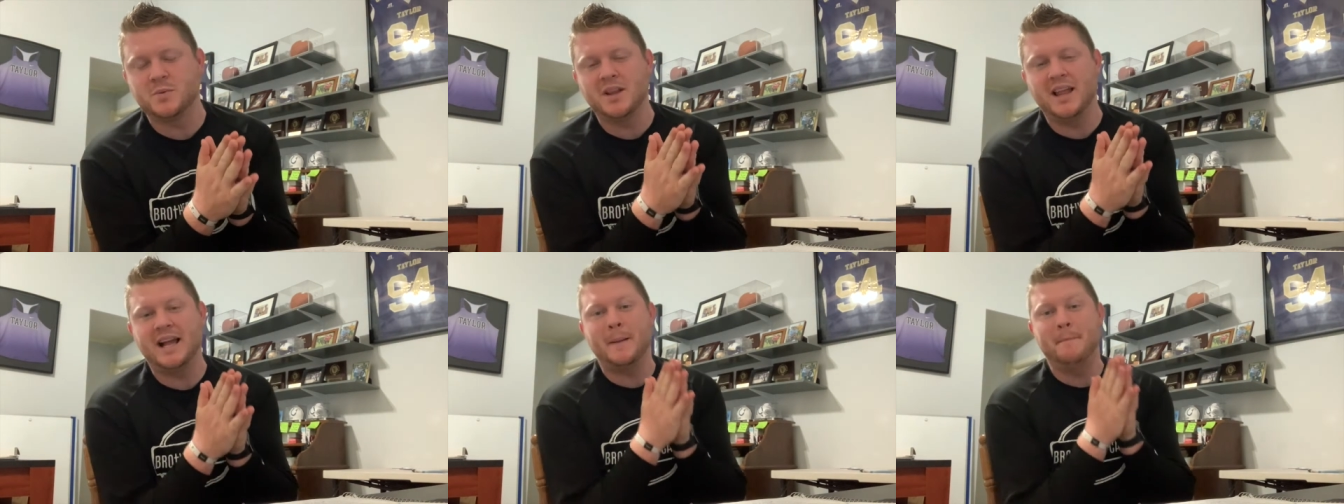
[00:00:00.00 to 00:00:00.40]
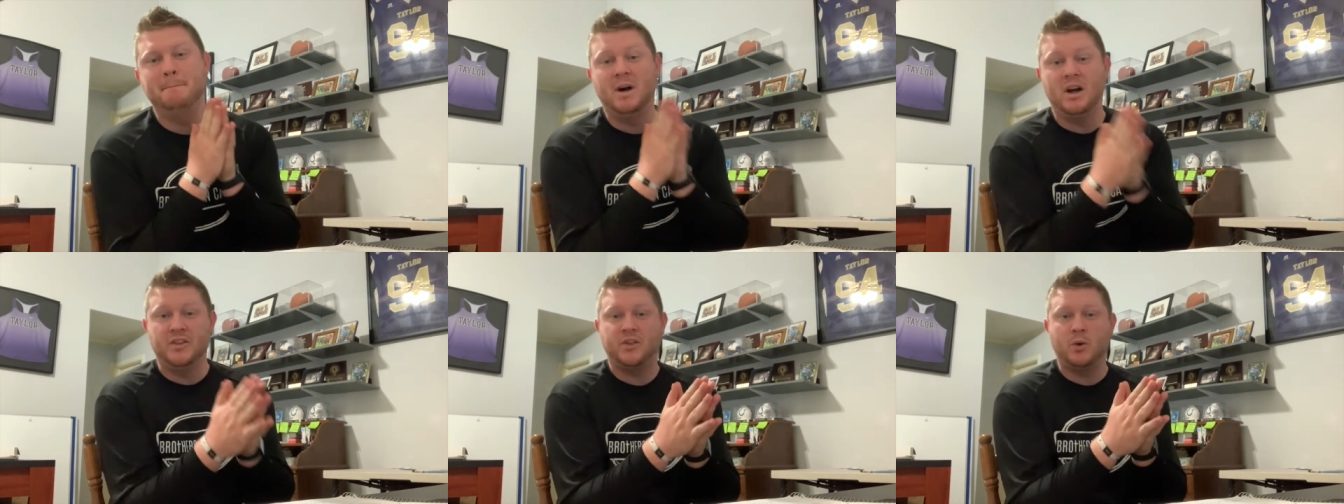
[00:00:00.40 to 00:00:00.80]
We're like a
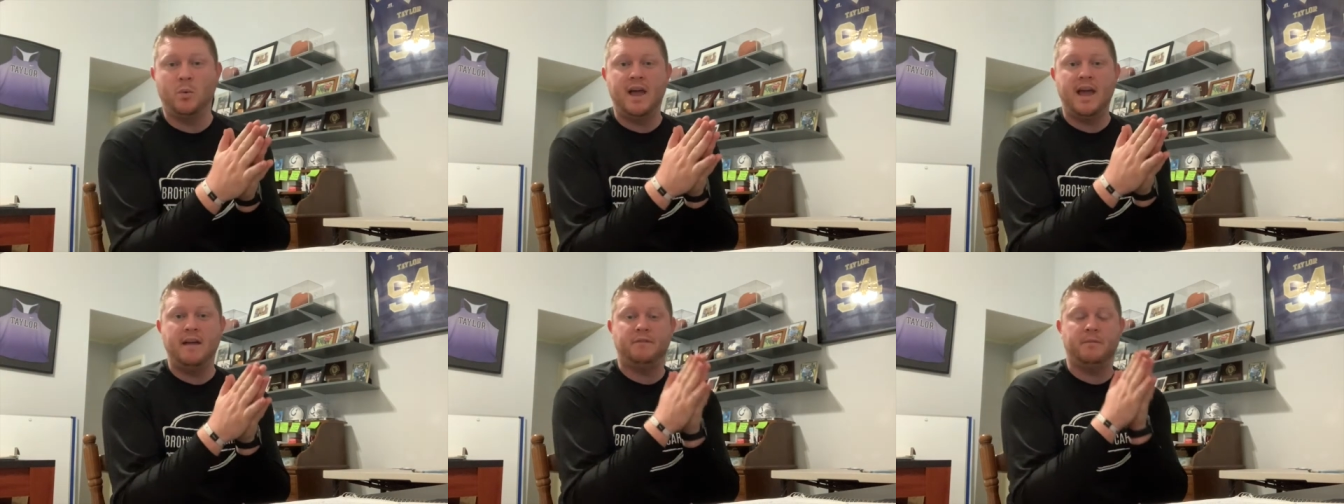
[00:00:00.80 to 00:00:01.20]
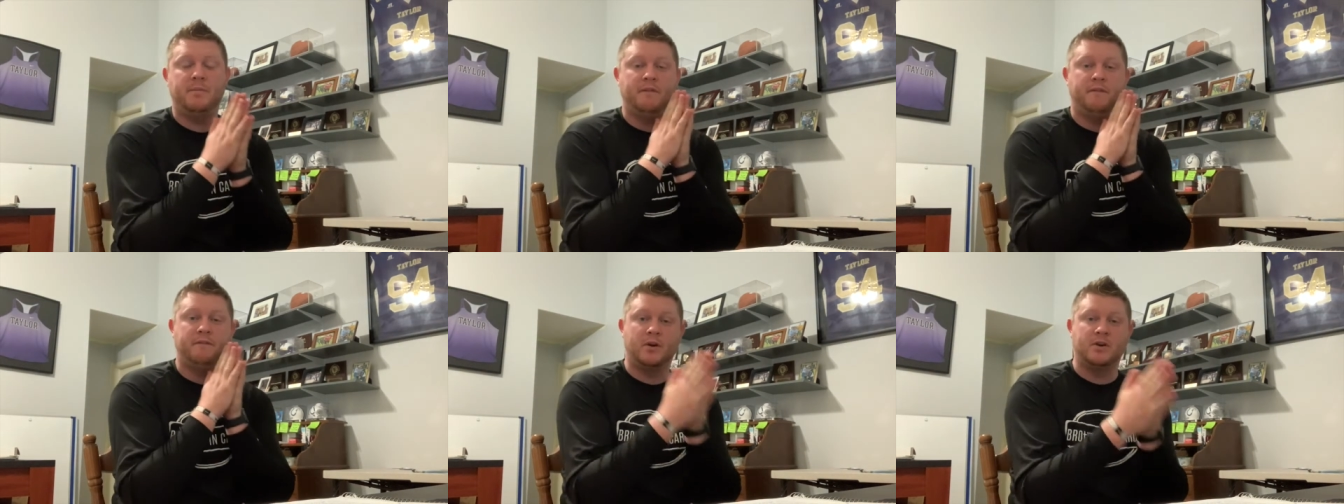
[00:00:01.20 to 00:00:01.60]
month away from
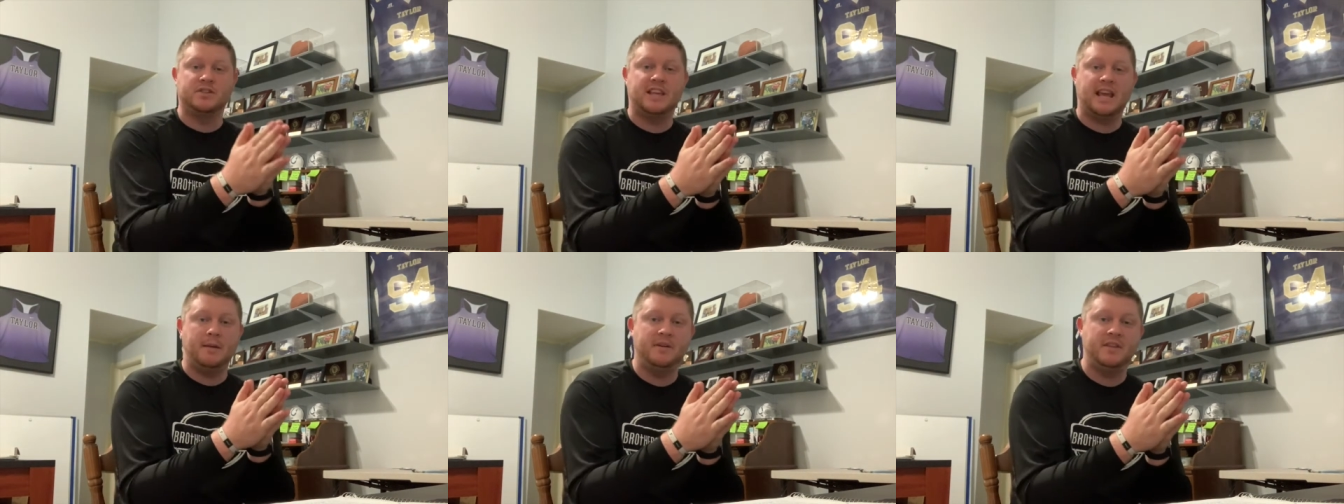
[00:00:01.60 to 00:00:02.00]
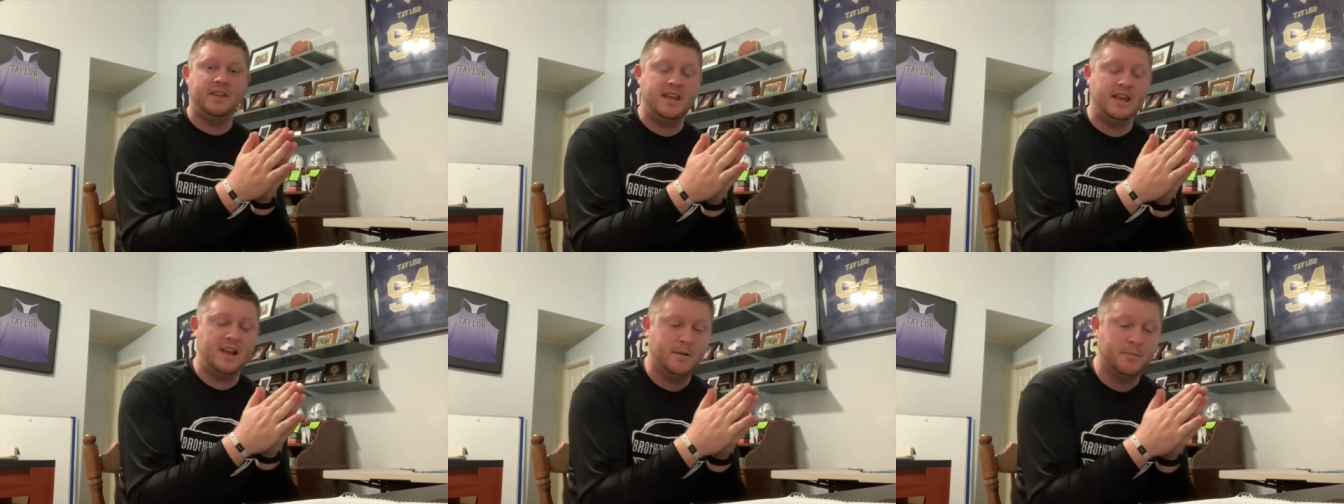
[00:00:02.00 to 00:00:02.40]
the first game of the
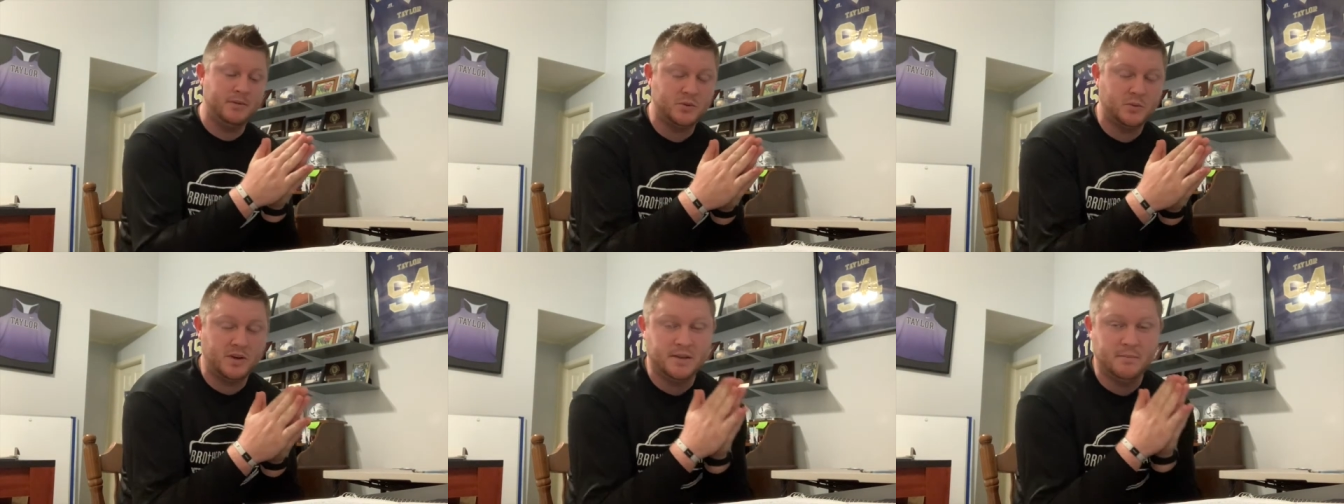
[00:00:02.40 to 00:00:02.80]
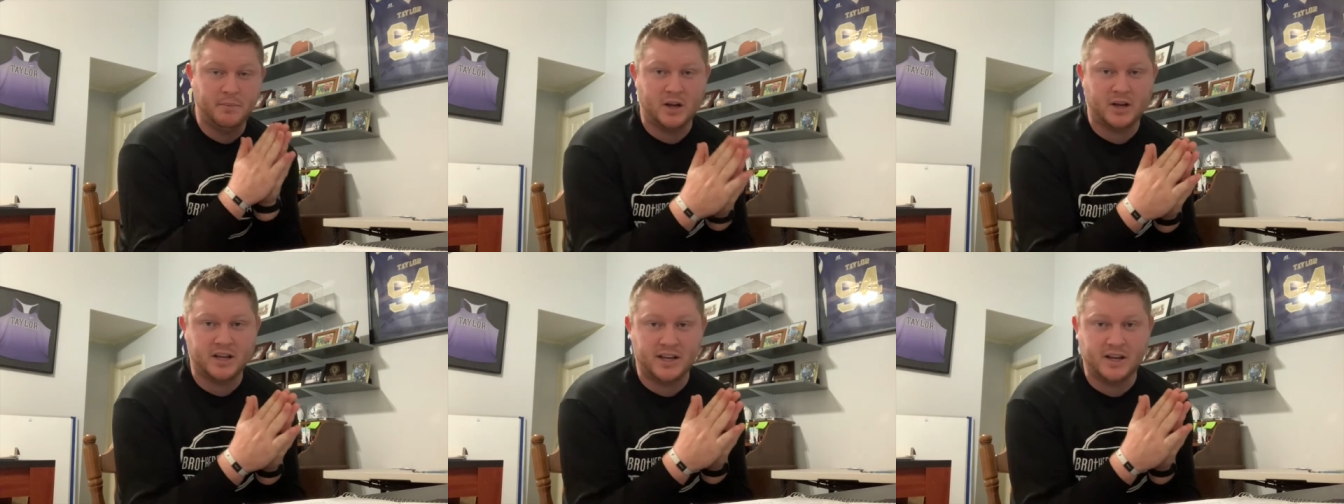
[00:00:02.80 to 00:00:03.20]
year between the
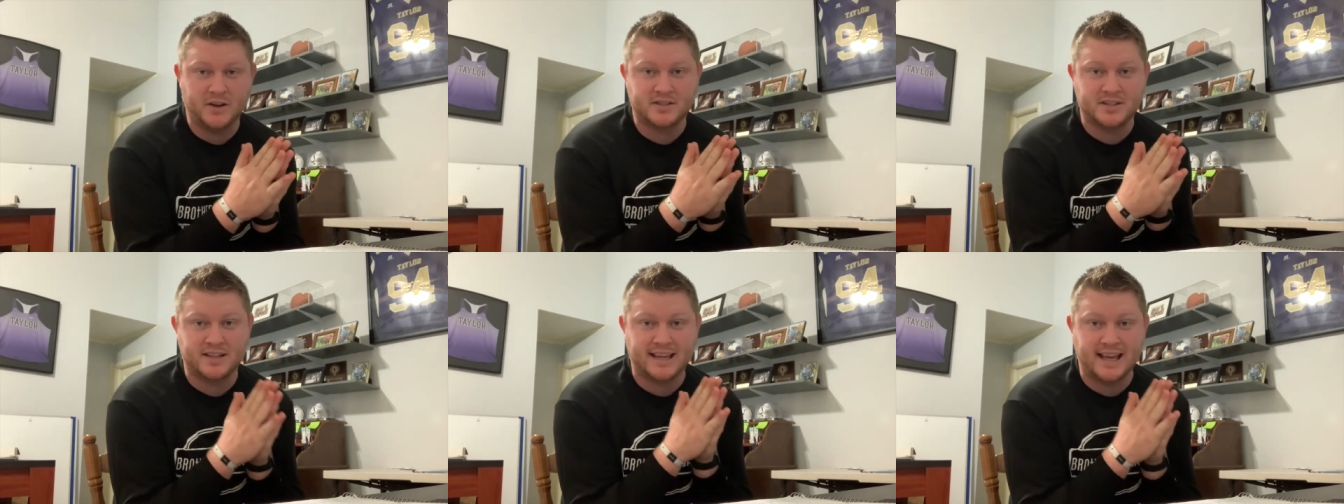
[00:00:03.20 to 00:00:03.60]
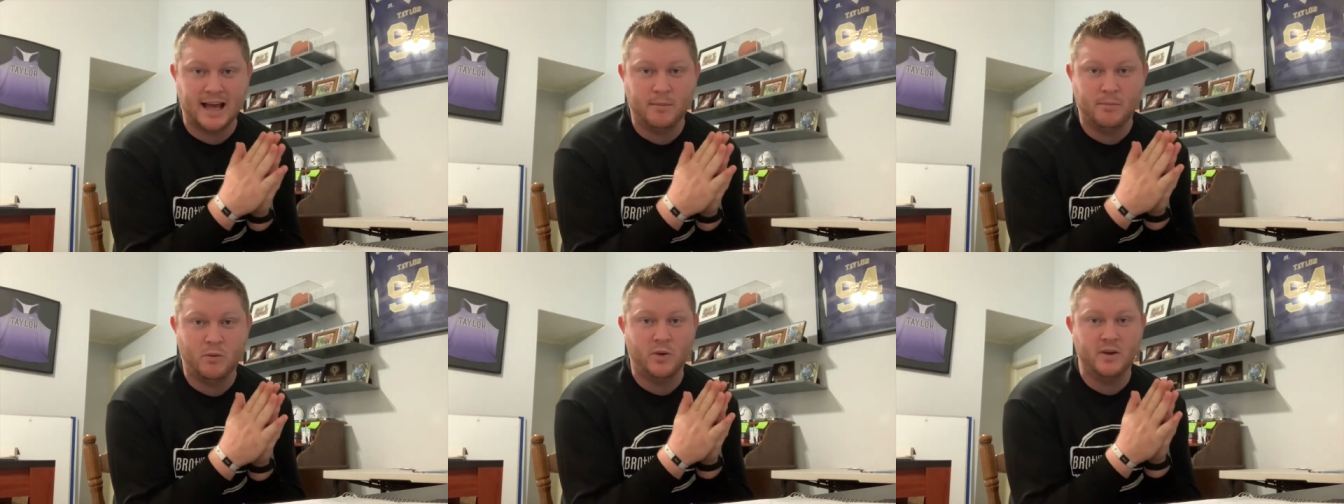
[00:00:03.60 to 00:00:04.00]
Buccaneers and the
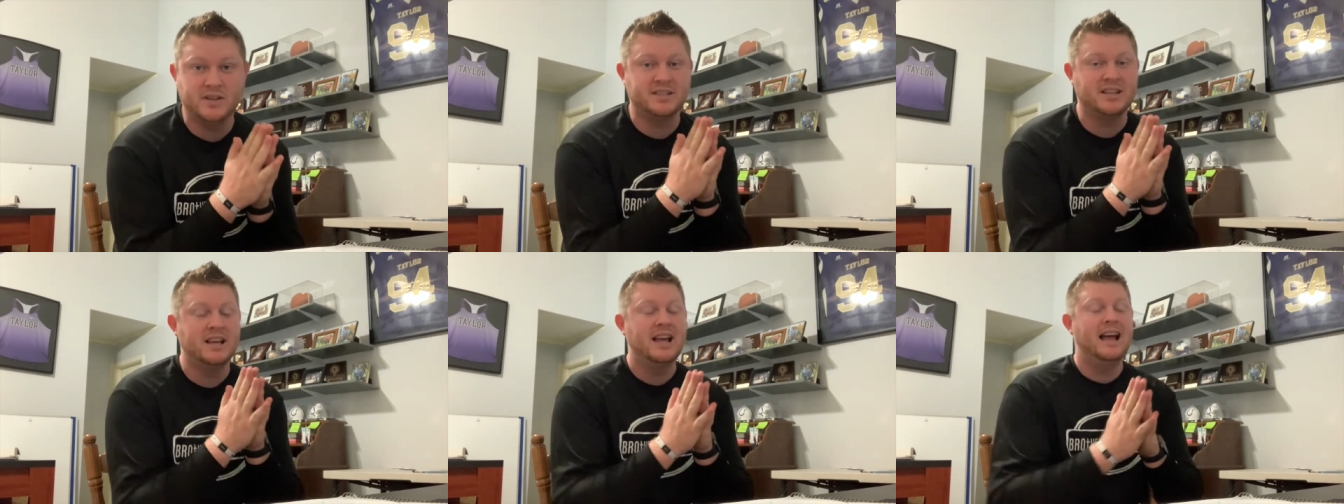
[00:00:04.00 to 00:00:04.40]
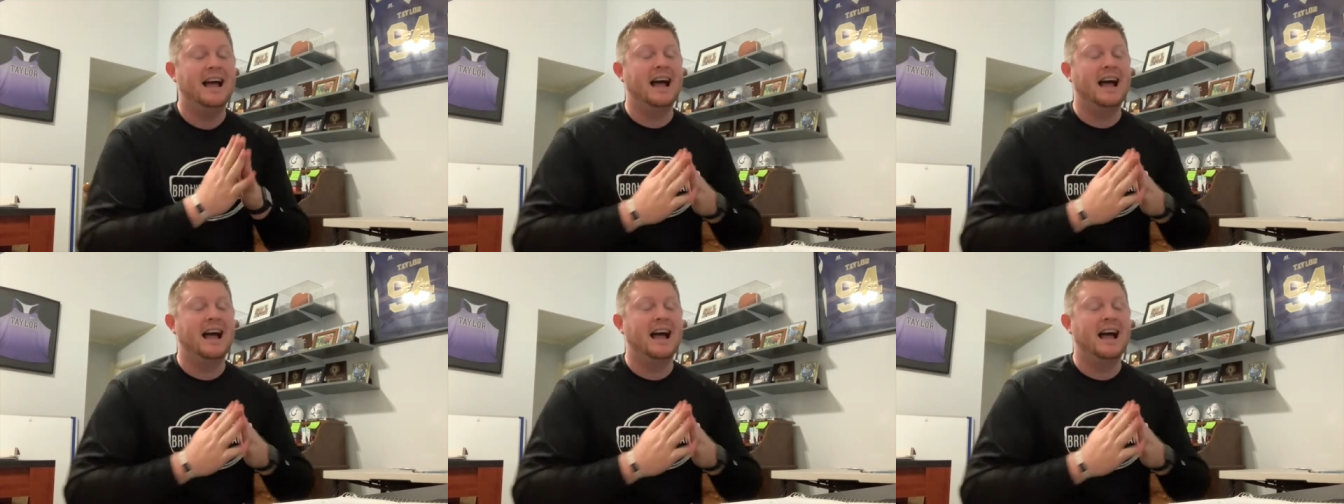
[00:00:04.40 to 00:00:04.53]
Cowboys.